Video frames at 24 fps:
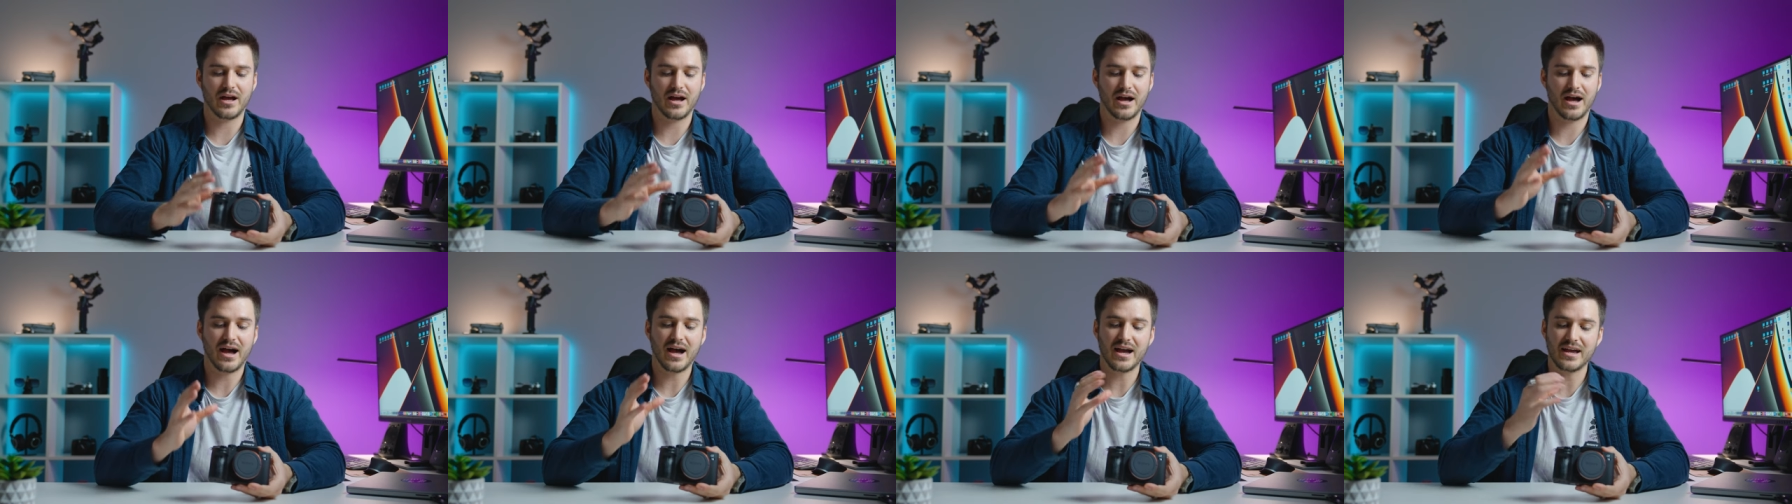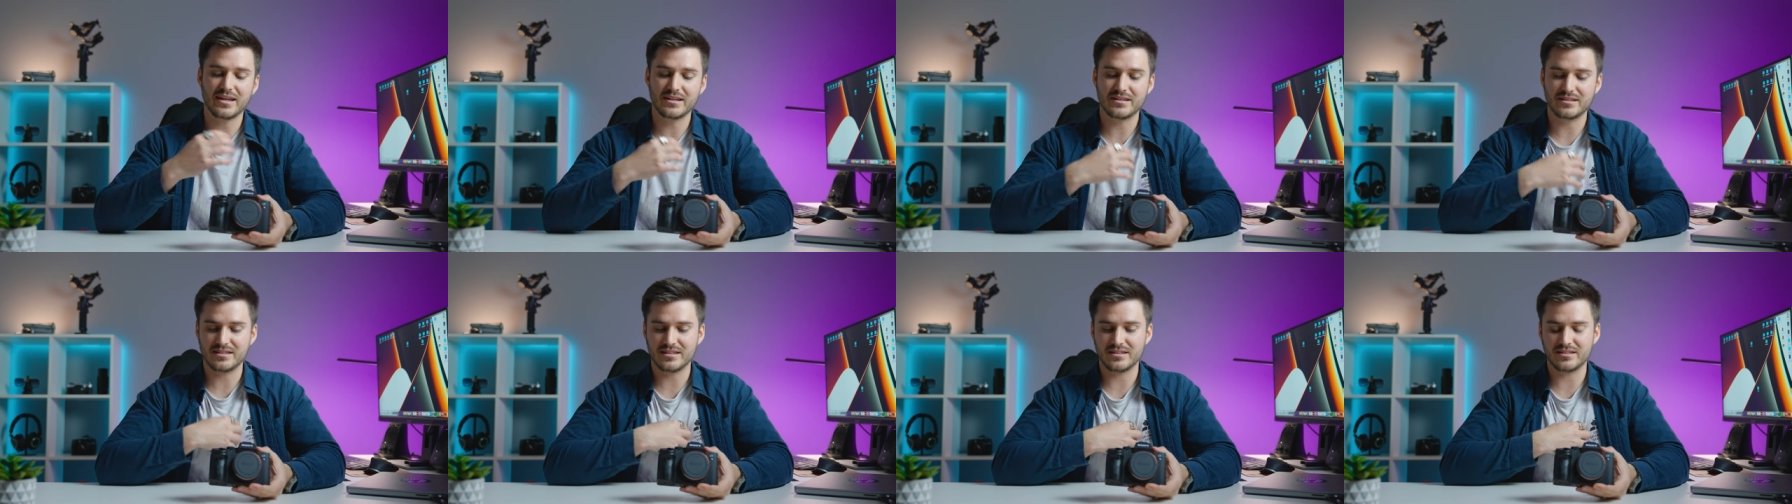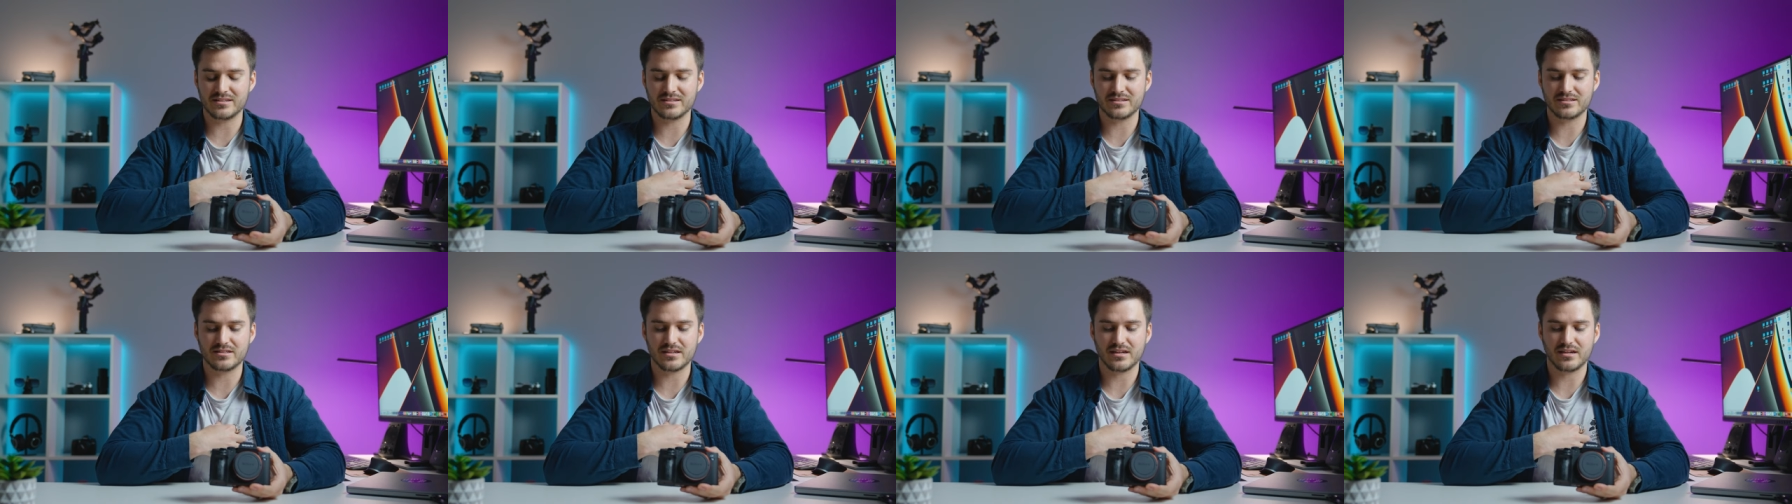I
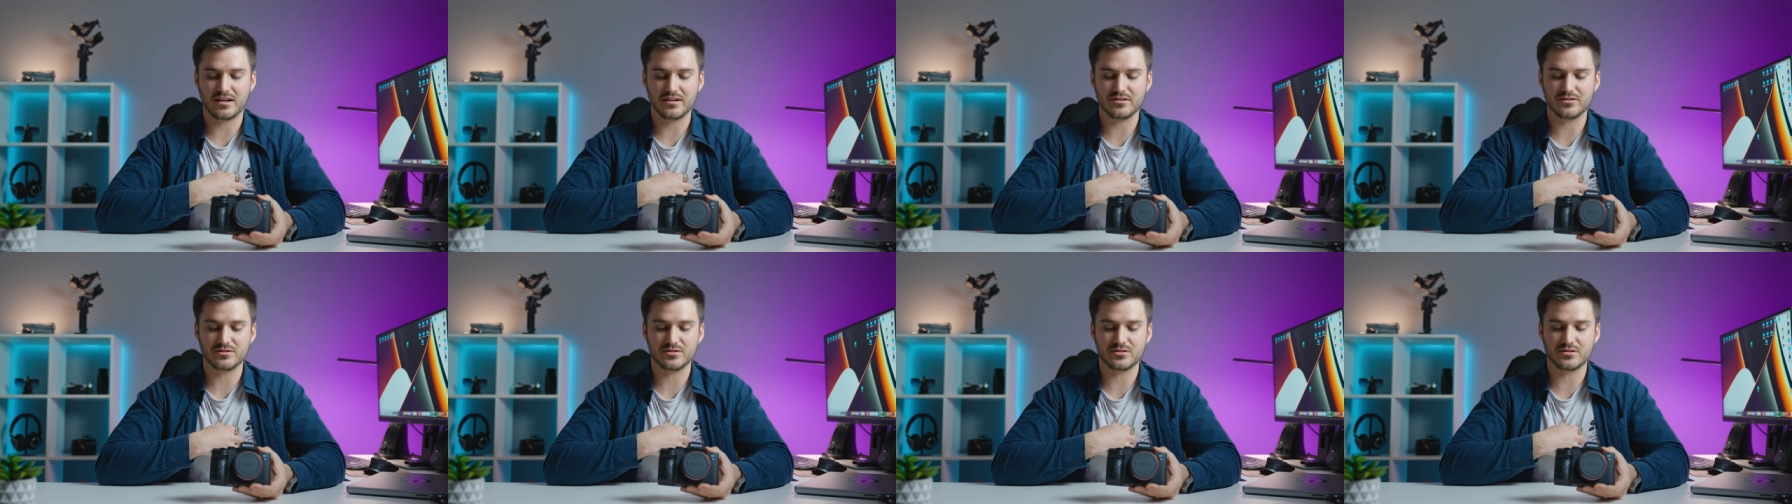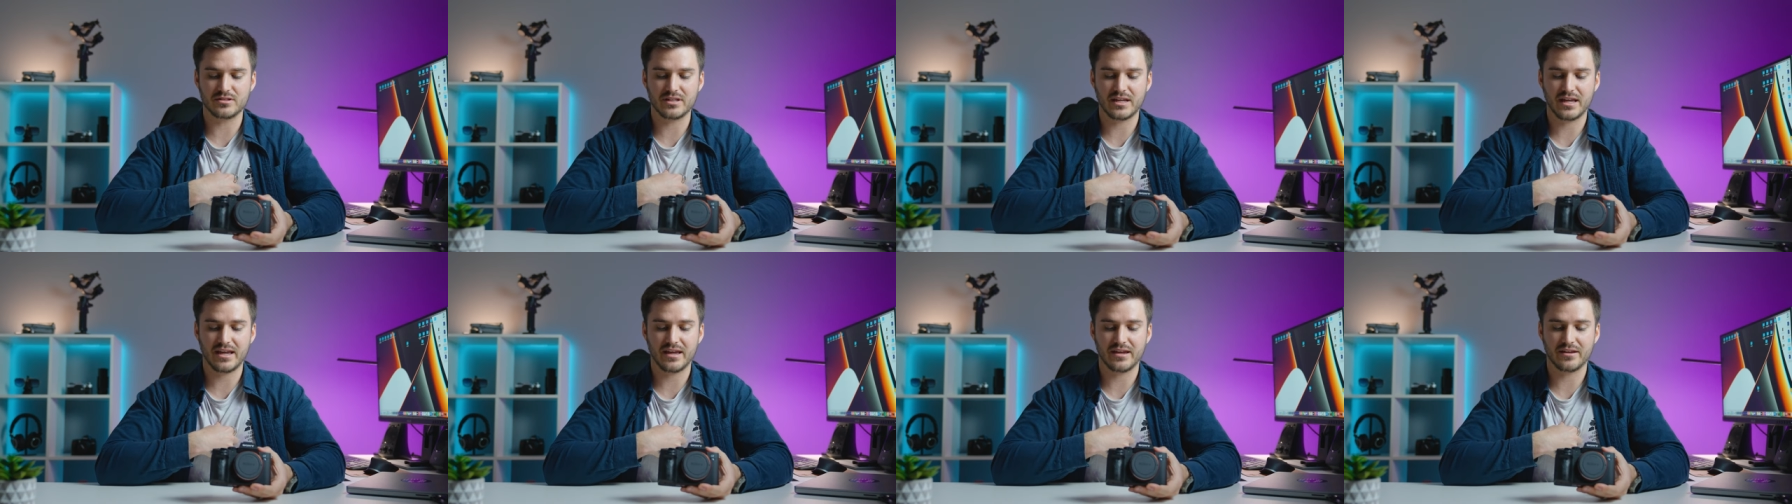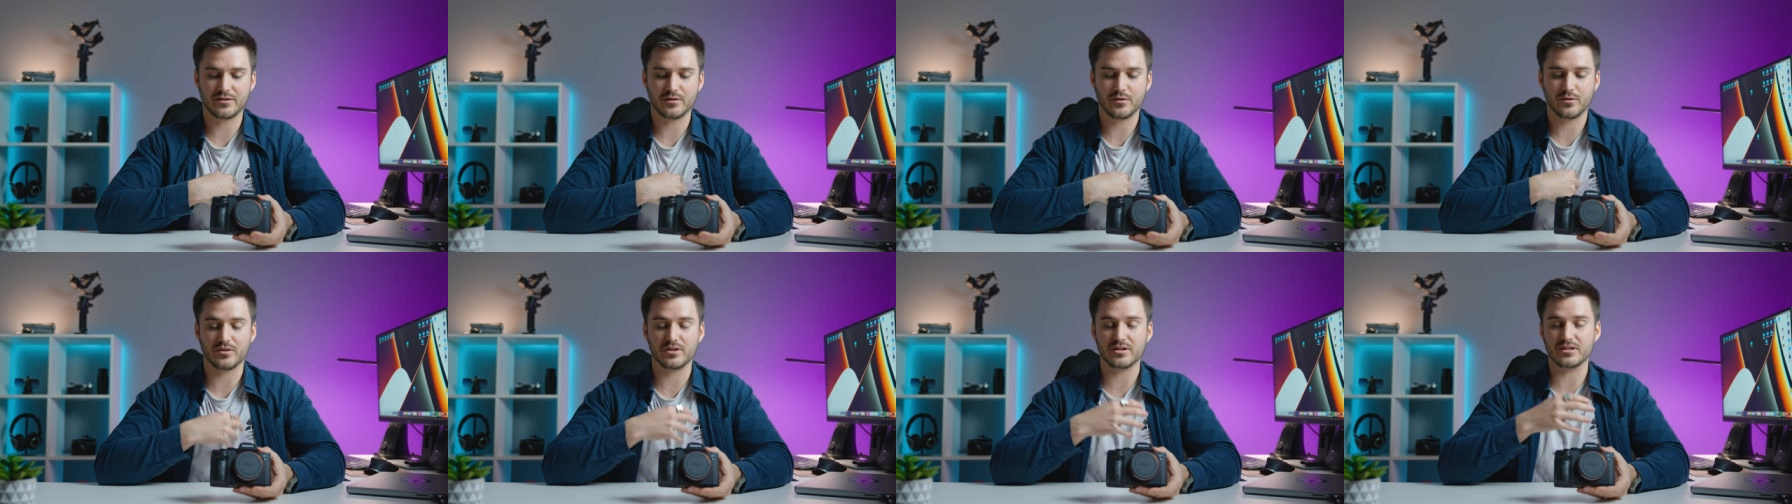didn't
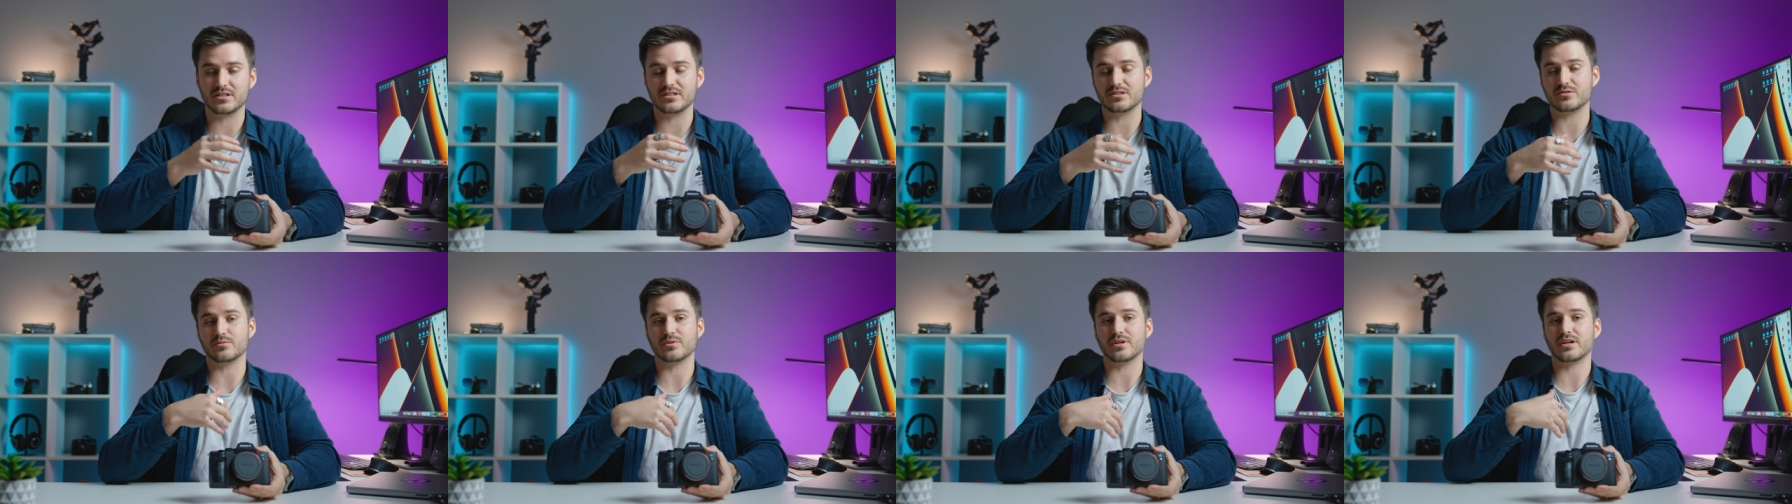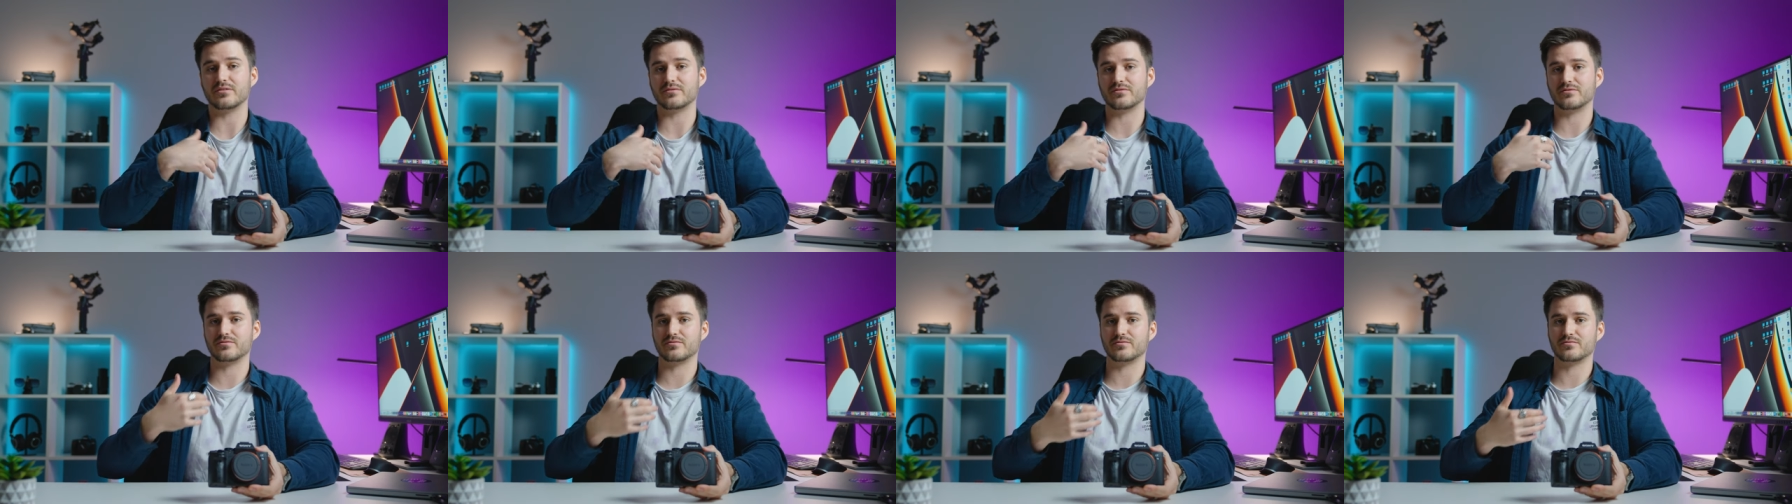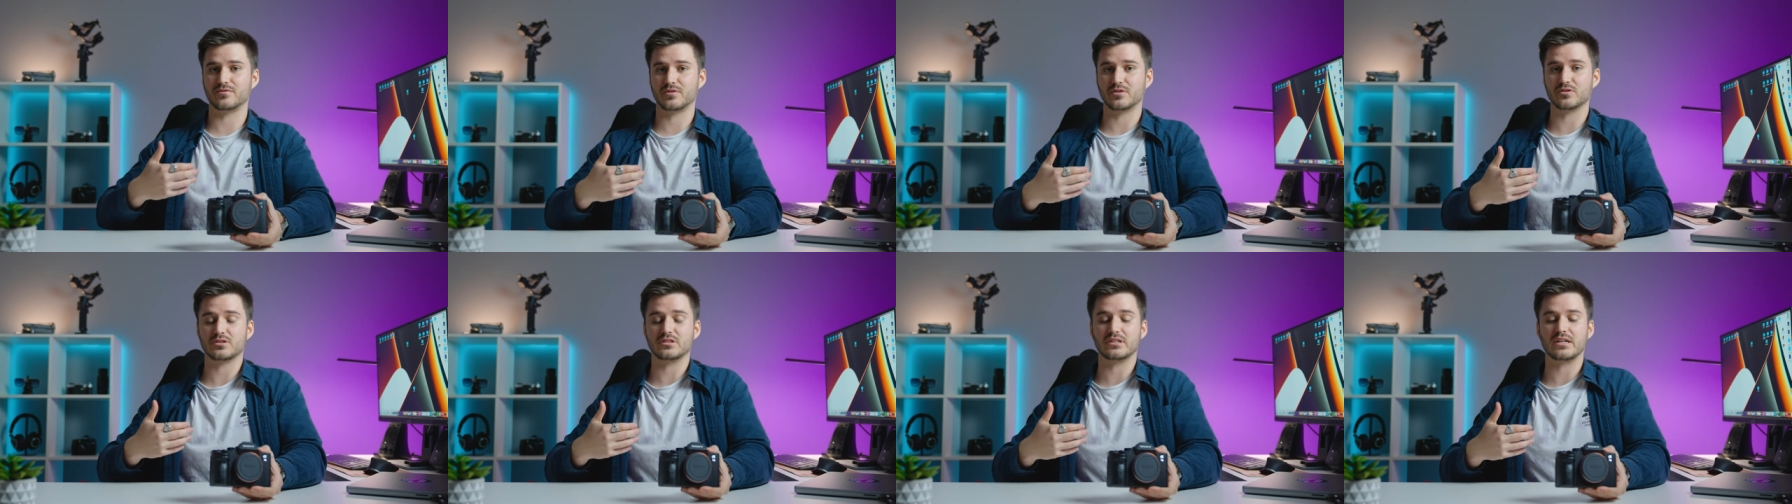understand, or at least when I
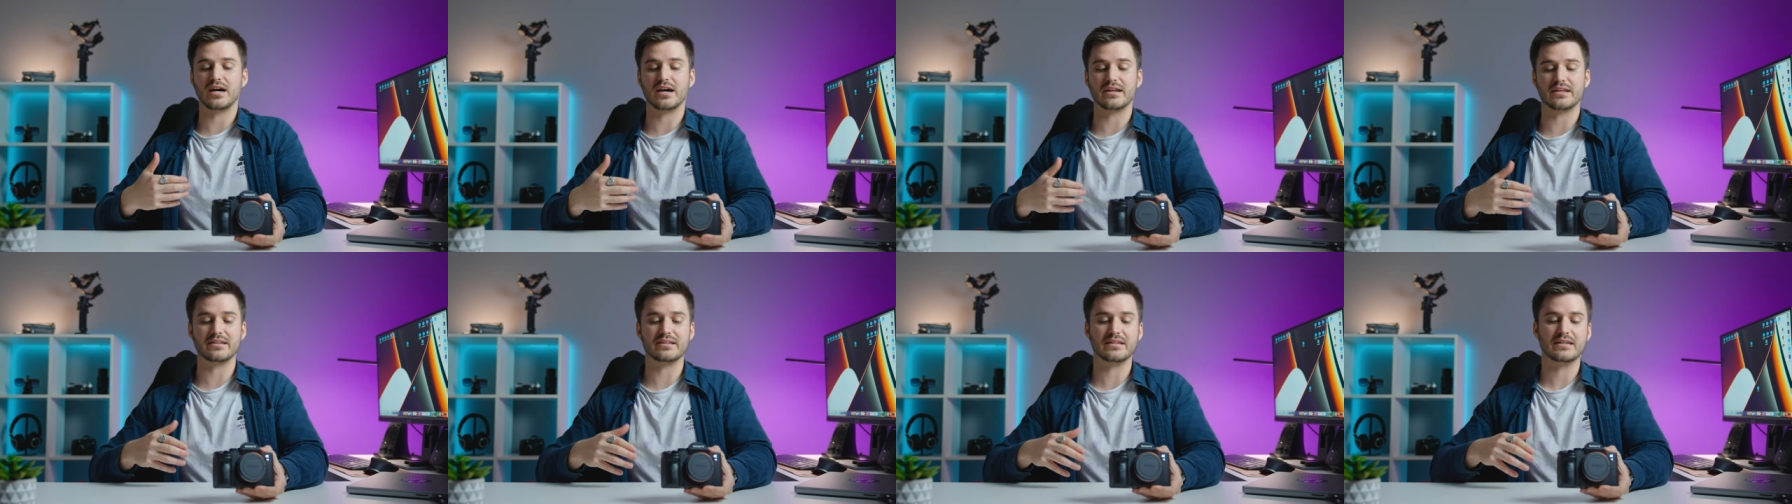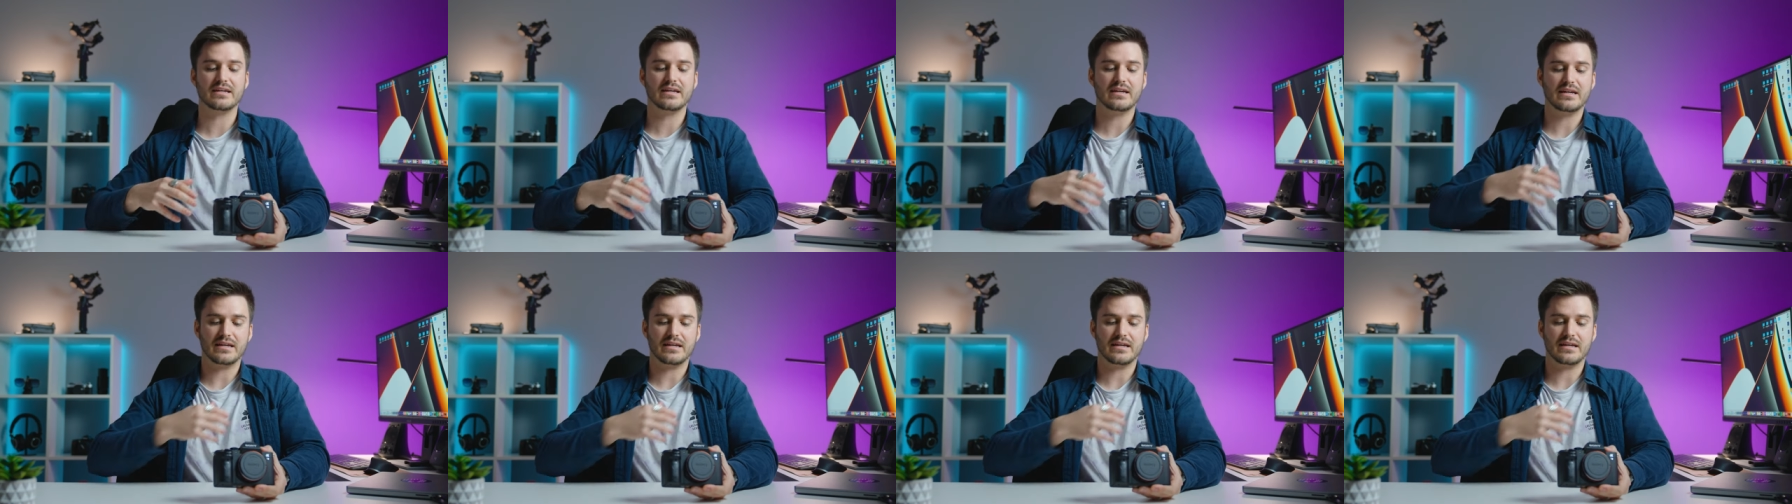first got it,